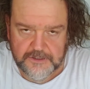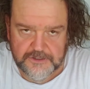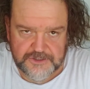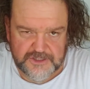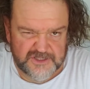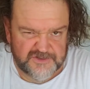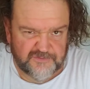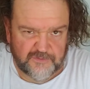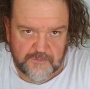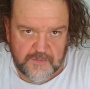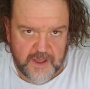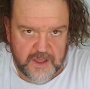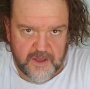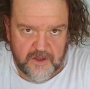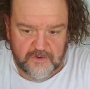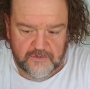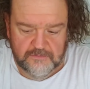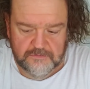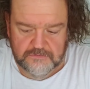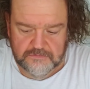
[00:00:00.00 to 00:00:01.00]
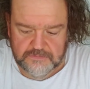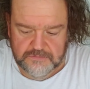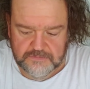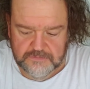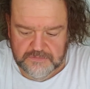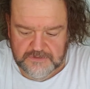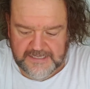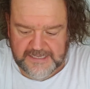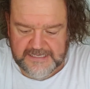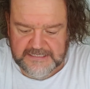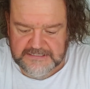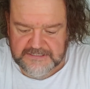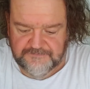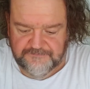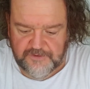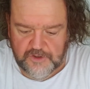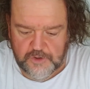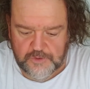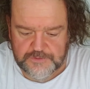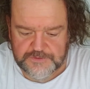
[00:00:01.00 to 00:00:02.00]
just for my own ease of
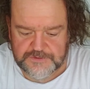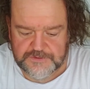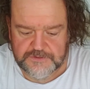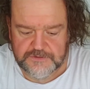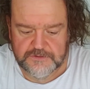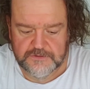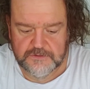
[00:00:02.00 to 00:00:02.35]
use,